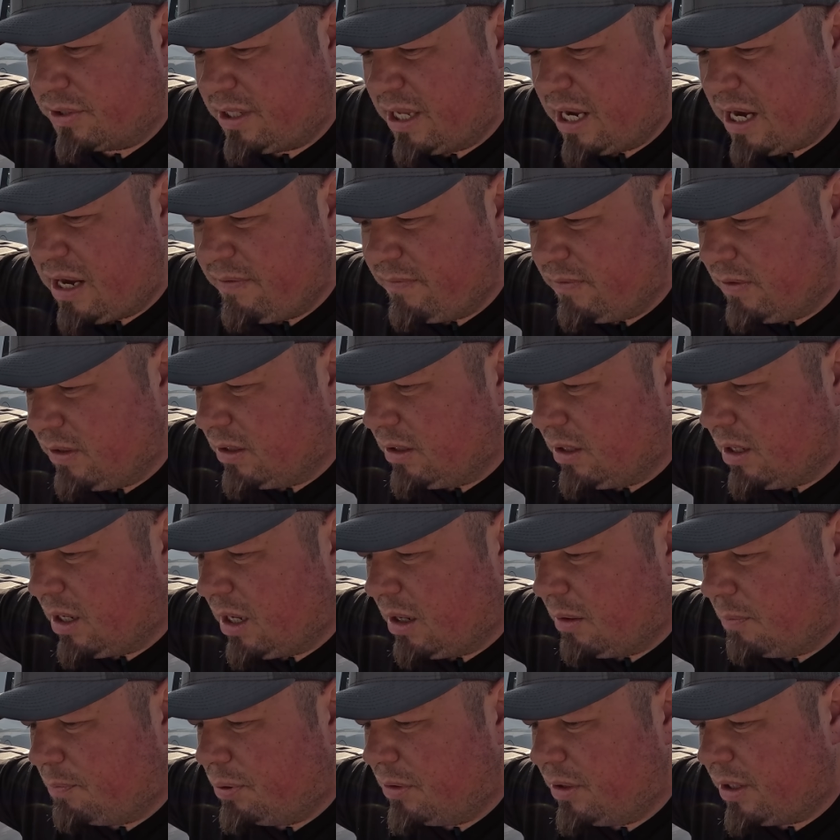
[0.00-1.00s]
They
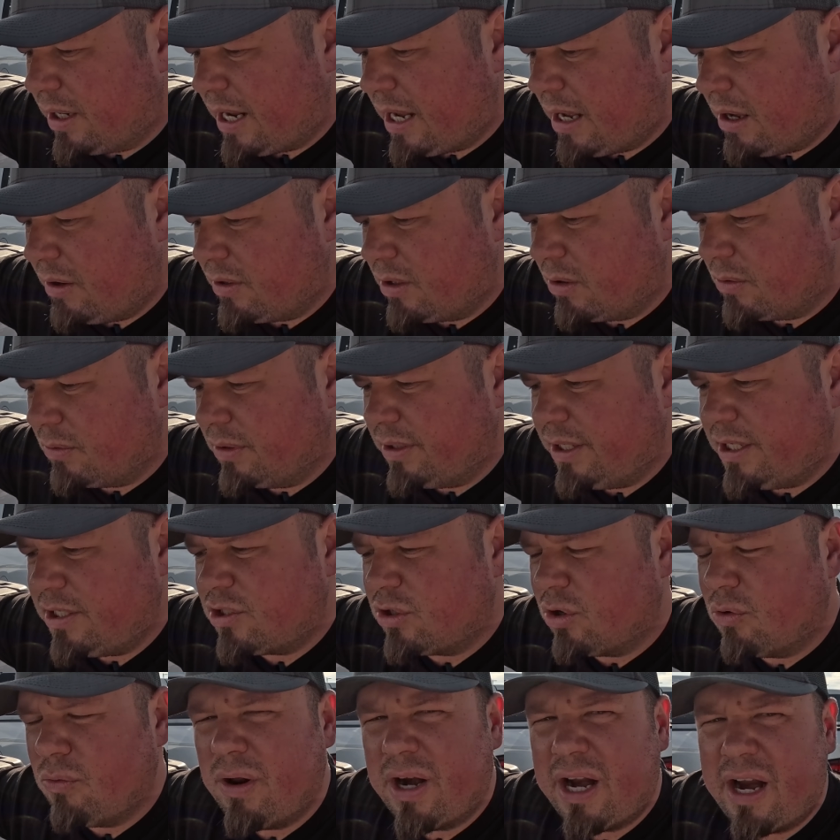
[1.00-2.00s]
even put out a release
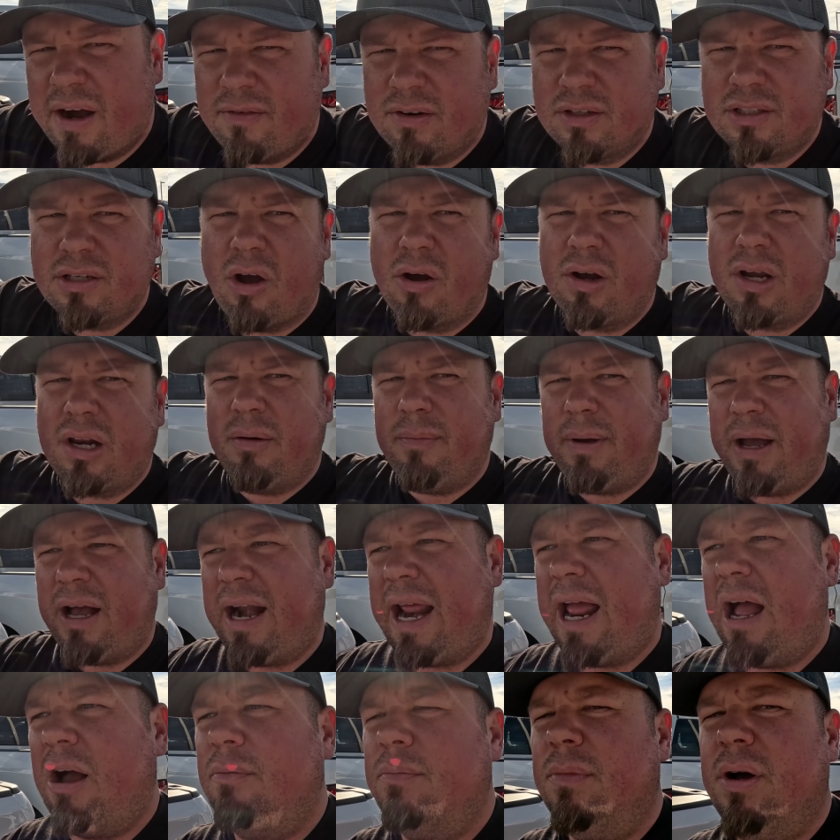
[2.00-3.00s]
or whatever talking about
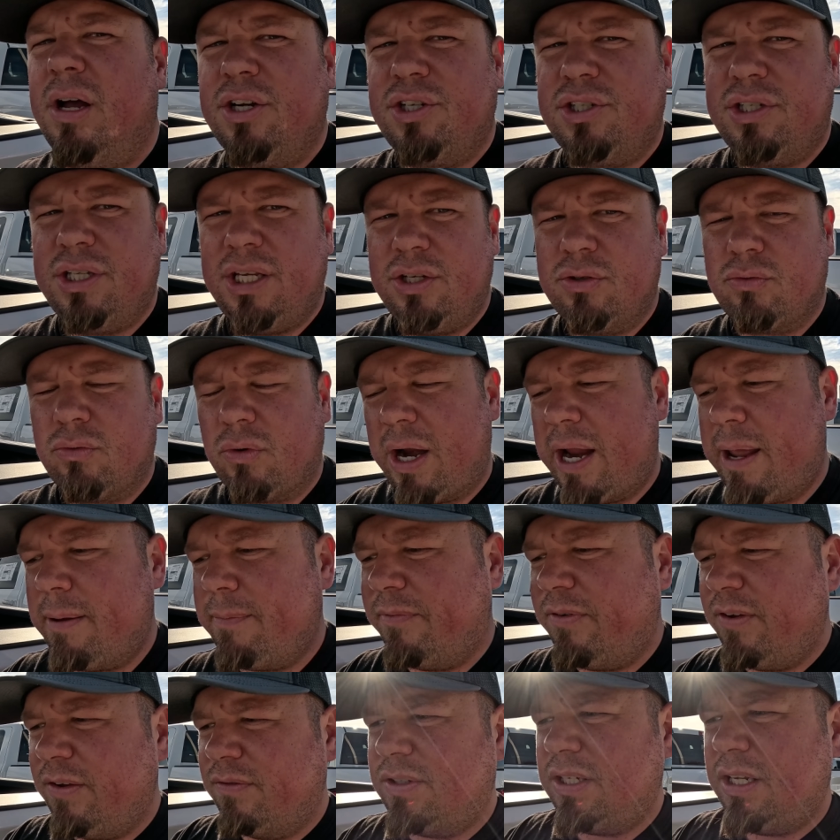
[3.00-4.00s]
how much these Ram
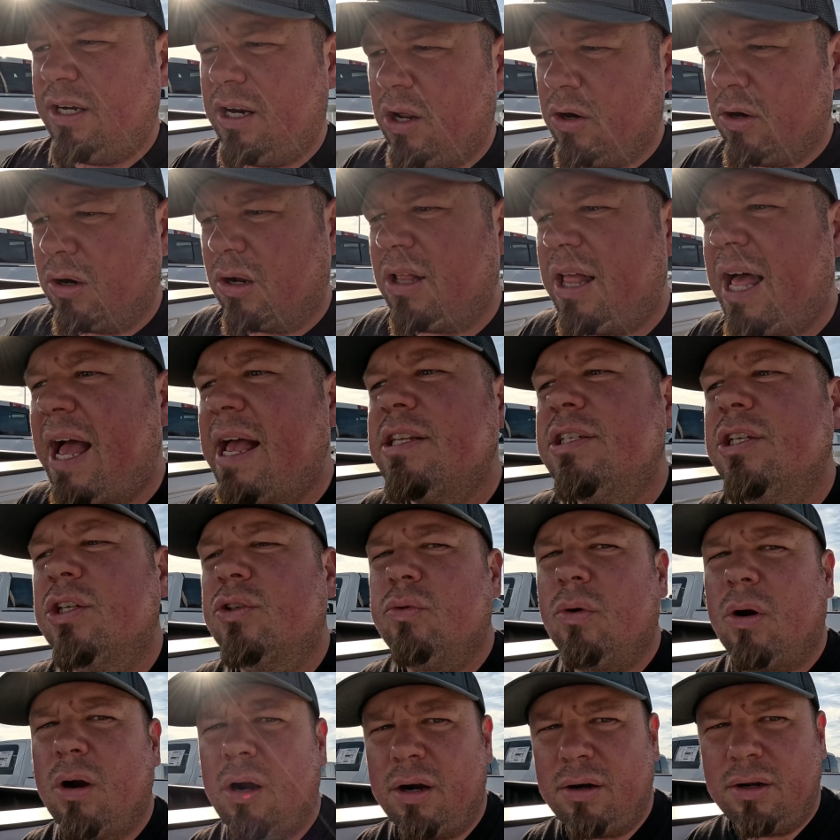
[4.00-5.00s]
1500 Classics
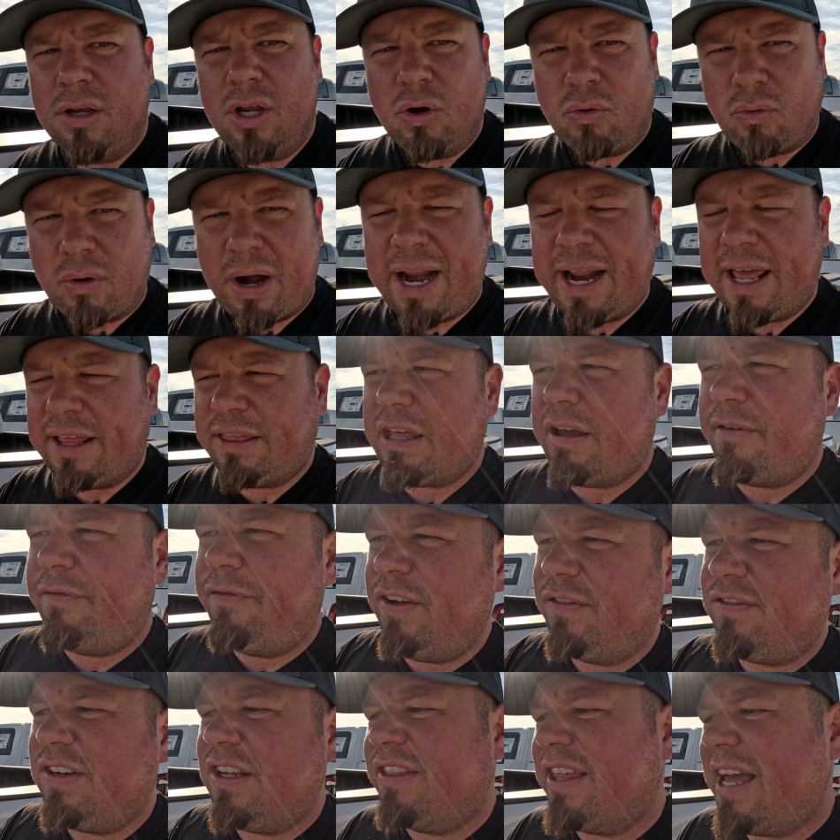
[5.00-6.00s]
were, right at that
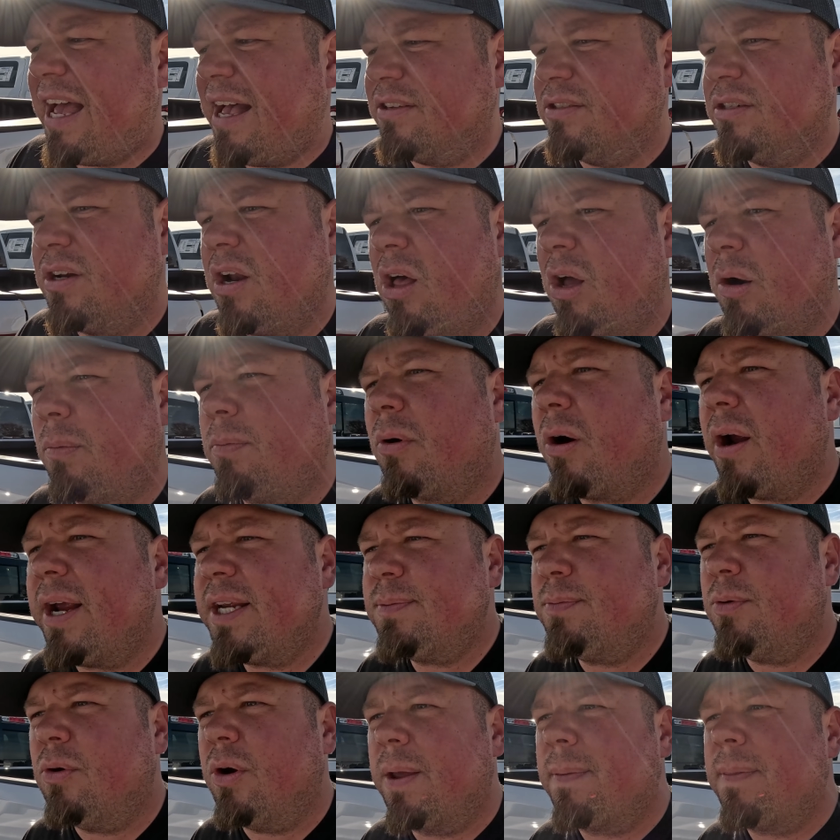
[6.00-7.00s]
$50,000 price
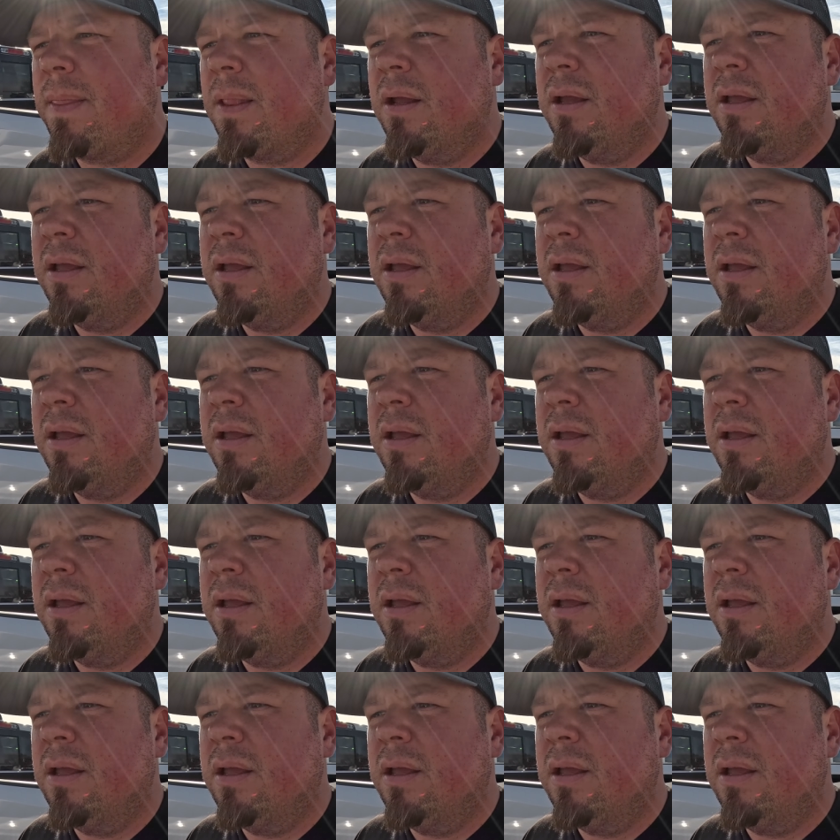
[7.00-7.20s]
point.